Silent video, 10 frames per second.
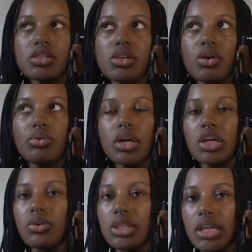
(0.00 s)
So
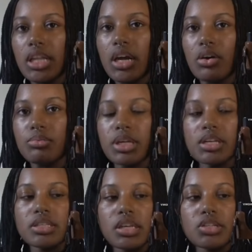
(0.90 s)
go check that out
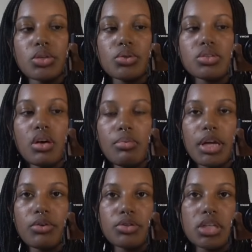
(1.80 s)
because it shows all
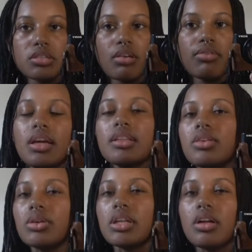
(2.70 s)
my crochet stuff and
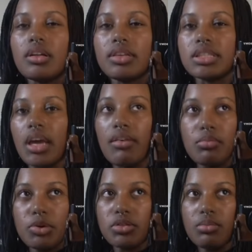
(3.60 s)
low-key a lot of things I haven't
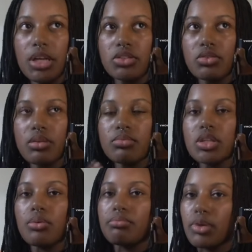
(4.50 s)
posted on my Instagram.
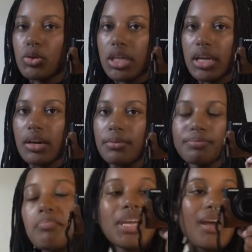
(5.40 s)
So go check it out.
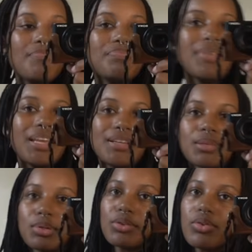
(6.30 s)
But yeah, thank you
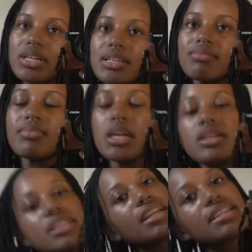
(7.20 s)
so much for watching and I'll
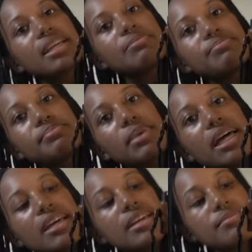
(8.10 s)
see you next time.
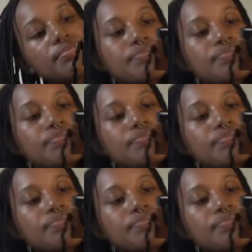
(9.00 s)
Bye.